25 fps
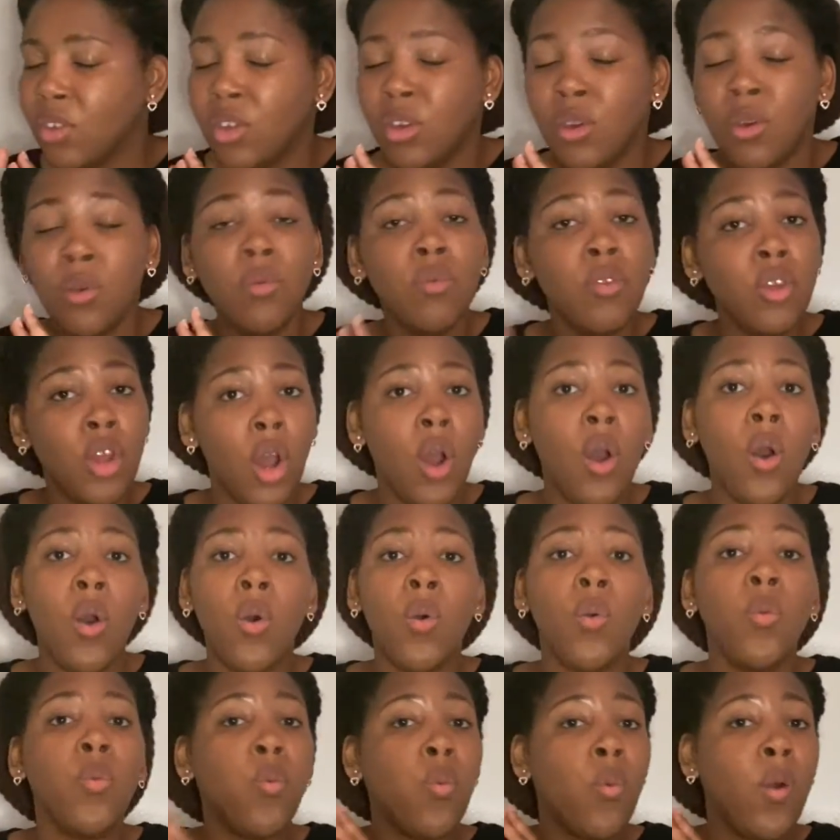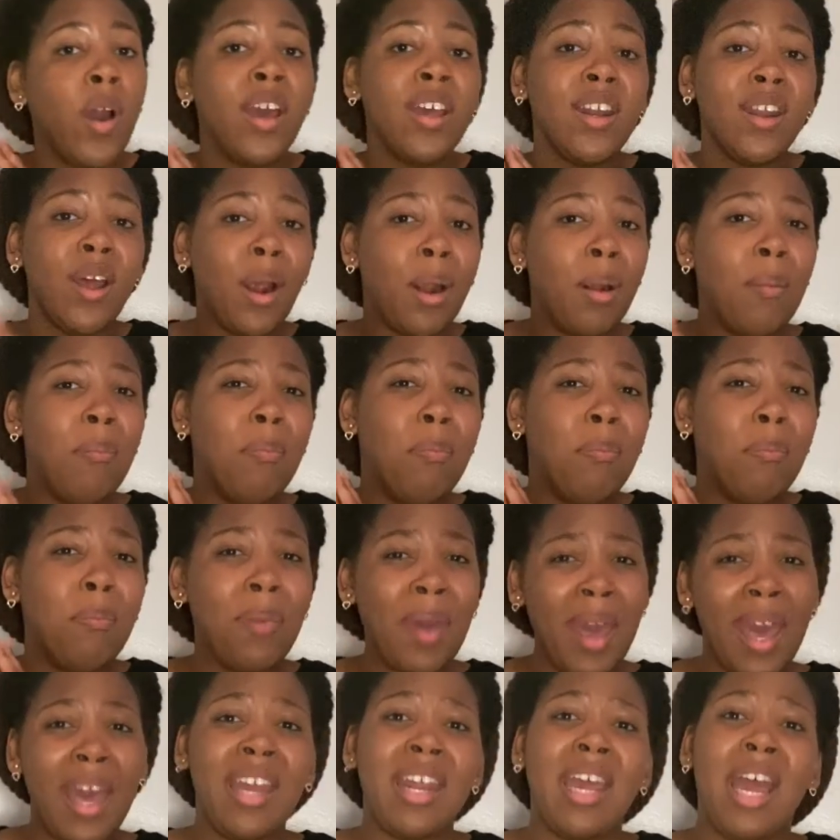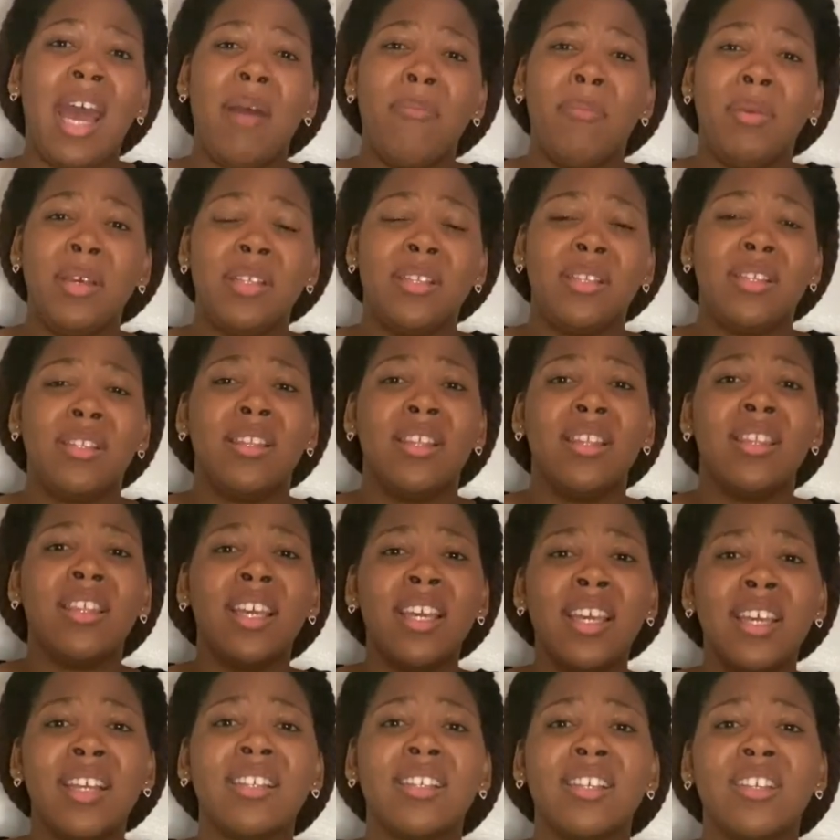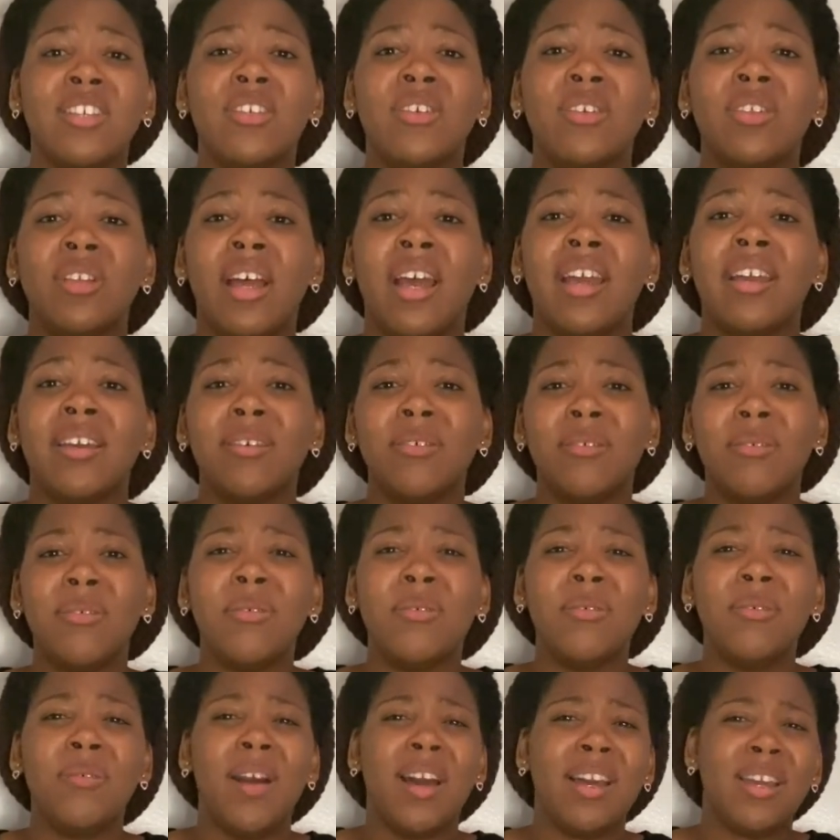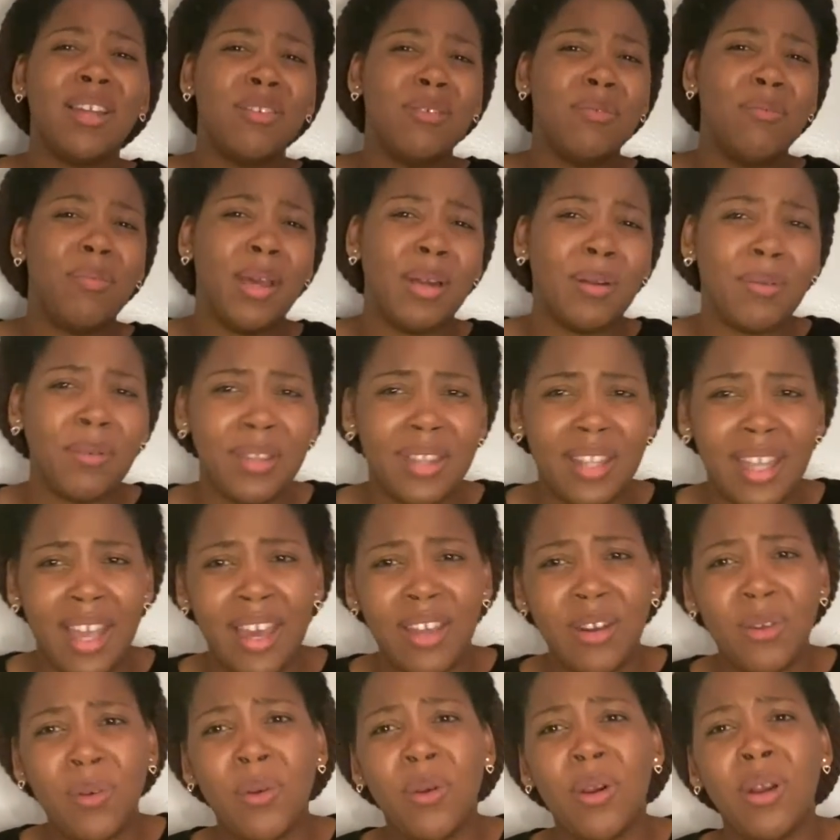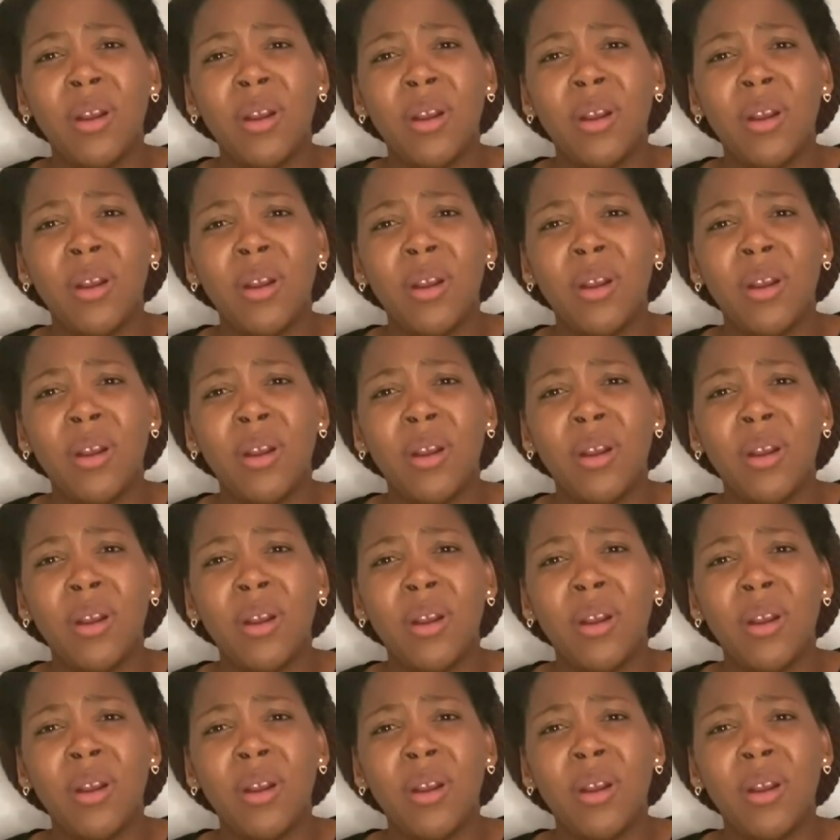you know what are bad habits, the things that you're like, ooh, I could do better with that.